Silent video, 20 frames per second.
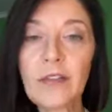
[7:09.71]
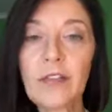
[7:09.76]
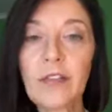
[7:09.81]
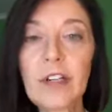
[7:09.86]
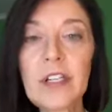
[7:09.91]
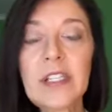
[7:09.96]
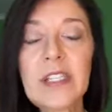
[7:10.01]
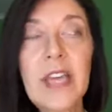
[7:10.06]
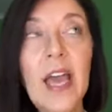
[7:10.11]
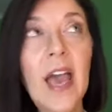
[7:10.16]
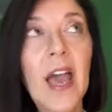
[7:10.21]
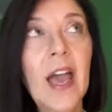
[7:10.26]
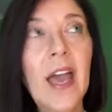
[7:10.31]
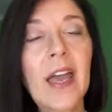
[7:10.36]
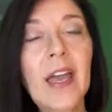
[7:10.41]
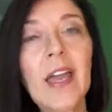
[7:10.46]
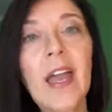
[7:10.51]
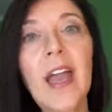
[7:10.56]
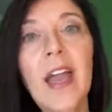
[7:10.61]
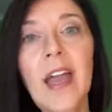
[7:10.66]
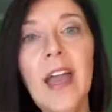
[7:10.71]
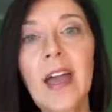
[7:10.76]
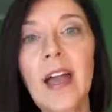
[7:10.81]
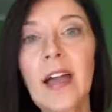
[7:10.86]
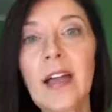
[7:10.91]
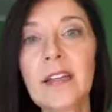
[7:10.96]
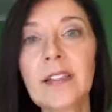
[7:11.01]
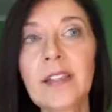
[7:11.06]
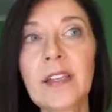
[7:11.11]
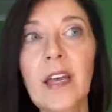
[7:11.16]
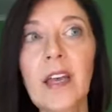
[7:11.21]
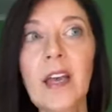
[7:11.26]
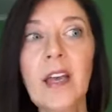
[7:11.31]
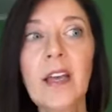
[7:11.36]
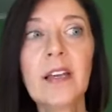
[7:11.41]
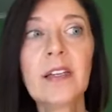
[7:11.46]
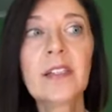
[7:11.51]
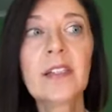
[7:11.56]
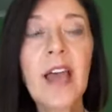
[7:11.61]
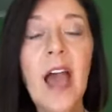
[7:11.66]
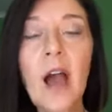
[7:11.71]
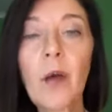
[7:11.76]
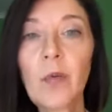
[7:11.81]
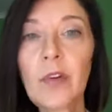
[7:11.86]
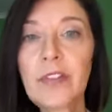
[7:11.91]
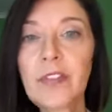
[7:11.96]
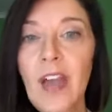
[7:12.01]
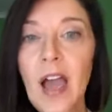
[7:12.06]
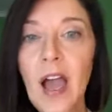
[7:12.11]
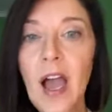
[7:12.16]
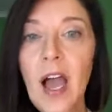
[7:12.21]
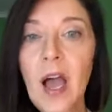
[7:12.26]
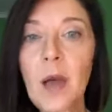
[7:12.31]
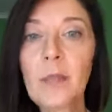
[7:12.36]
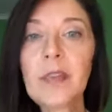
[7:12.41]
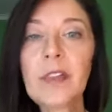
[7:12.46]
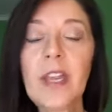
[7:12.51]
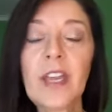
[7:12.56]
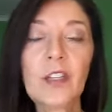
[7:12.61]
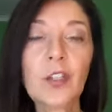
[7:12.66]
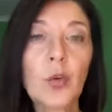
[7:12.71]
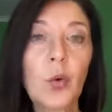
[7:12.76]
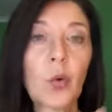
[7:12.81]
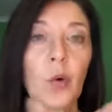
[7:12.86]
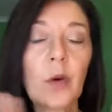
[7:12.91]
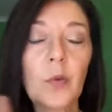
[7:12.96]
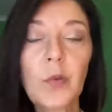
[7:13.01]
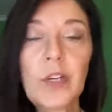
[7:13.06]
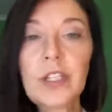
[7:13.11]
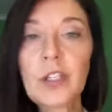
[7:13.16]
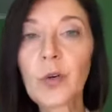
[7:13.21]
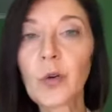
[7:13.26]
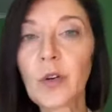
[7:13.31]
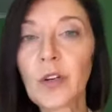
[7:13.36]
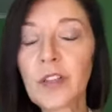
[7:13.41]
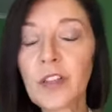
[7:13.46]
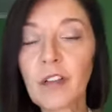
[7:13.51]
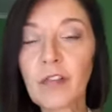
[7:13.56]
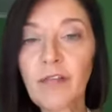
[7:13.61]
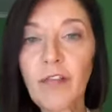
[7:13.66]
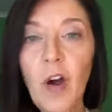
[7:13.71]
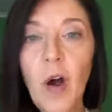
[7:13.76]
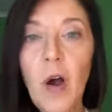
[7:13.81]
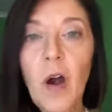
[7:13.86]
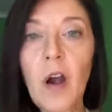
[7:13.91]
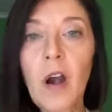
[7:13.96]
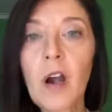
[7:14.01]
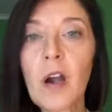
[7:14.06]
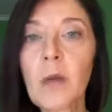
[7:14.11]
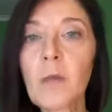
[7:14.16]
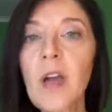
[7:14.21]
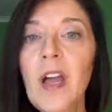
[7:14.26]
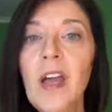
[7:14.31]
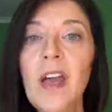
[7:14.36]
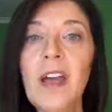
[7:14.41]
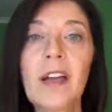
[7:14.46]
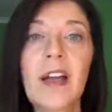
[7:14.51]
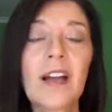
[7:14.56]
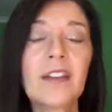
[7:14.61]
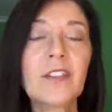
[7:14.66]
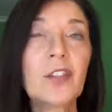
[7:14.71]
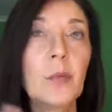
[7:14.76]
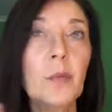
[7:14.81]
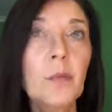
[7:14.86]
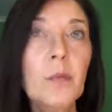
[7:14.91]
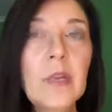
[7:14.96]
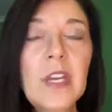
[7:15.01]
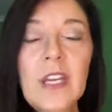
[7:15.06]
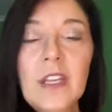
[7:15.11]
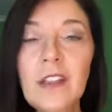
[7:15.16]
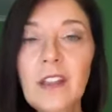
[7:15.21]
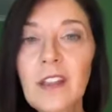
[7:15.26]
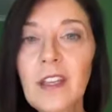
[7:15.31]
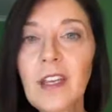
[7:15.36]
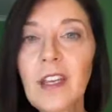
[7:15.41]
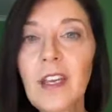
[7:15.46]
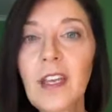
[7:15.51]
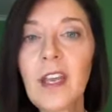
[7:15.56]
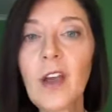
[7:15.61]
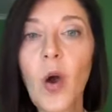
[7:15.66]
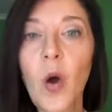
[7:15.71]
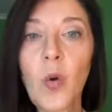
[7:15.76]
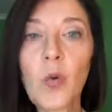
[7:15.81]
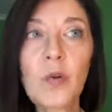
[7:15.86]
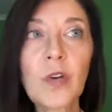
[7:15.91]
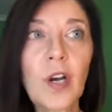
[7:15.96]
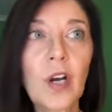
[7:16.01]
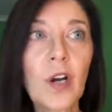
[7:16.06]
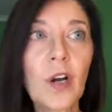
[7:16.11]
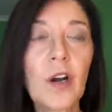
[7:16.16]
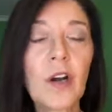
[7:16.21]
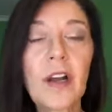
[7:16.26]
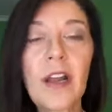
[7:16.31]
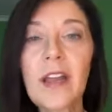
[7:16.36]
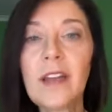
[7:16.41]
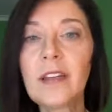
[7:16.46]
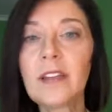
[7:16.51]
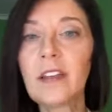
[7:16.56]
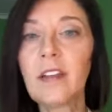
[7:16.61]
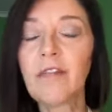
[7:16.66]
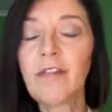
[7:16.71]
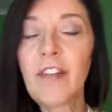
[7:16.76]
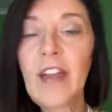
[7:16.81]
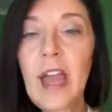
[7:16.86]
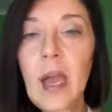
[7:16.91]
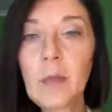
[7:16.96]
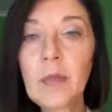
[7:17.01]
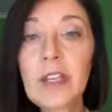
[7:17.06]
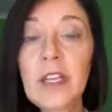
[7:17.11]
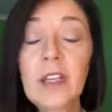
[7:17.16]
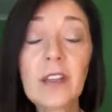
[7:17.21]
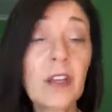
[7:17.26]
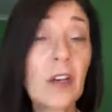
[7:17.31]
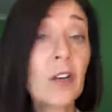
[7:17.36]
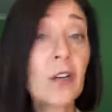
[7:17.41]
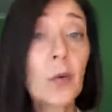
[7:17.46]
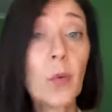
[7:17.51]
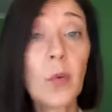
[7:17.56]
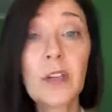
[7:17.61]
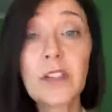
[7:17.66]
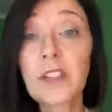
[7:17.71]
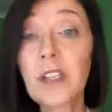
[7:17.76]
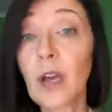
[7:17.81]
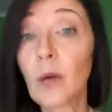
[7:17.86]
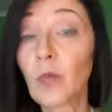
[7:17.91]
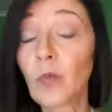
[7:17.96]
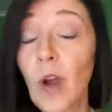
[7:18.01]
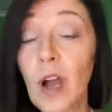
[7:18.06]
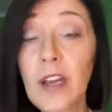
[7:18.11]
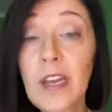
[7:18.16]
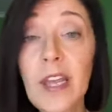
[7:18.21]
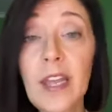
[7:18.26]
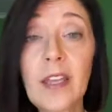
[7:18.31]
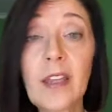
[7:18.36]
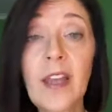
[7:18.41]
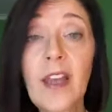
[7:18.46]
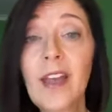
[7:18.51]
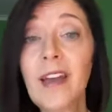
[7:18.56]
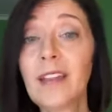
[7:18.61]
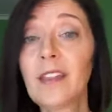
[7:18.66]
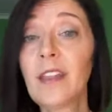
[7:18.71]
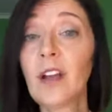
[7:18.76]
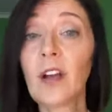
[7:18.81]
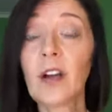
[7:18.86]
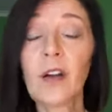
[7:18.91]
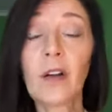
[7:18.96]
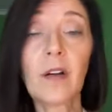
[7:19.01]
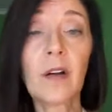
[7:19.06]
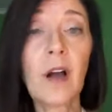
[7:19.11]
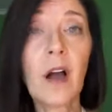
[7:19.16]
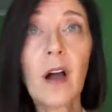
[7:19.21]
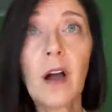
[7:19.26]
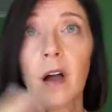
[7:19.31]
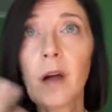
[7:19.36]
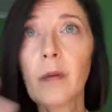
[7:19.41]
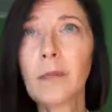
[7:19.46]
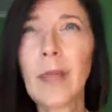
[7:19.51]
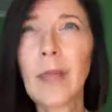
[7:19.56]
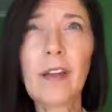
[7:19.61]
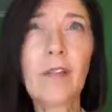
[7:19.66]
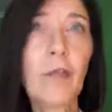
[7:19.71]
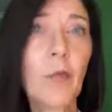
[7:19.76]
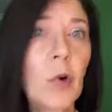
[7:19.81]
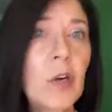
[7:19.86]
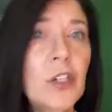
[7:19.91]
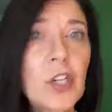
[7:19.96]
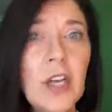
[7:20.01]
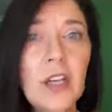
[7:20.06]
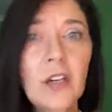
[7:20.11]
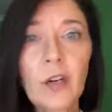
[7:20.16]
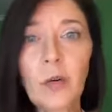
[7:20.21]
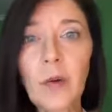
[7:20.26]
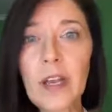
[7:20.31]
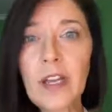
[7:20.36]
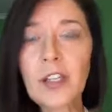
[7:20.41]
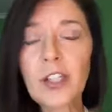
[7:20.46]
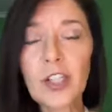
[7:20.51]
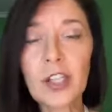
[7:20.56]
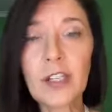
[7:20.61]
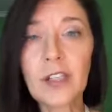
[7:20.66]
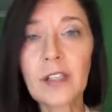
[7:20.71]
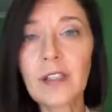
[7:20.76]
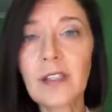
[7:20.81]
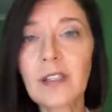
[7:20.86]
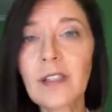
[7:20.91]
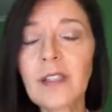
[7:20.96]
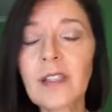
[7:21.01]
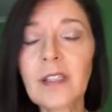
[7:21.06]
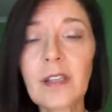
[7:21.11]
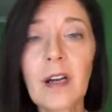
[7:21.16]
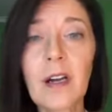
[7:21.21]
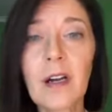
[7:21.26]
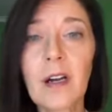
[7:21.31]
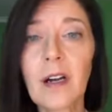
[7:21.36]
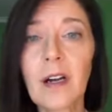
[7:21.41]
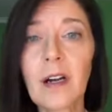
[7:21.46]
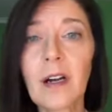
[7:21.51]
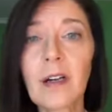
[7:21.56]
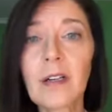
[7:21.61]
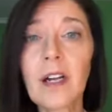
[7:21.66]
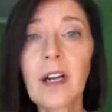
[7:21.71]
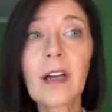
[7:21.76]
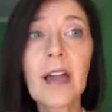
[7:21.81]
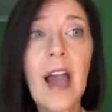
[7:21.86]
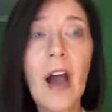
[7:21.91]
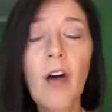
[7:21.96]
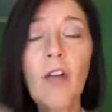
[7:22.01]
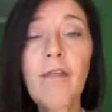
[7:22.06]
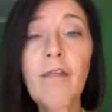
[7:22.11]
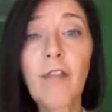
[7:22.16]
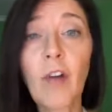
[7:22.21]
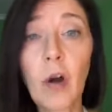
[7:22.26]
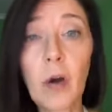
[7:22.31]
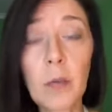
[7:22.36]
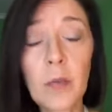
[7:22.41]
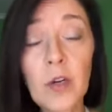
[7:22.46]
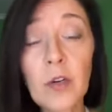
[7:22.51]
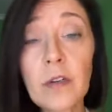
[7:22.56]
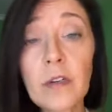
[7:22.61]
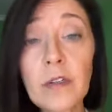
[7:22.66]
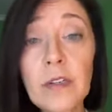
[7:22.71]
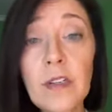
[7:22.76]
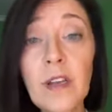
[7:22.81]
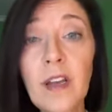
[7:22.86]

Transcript: for a day and sat with them. We toured the farm, got to meet the owner and the family. They're the ones that run it. They're like 4 generations cacao farmers.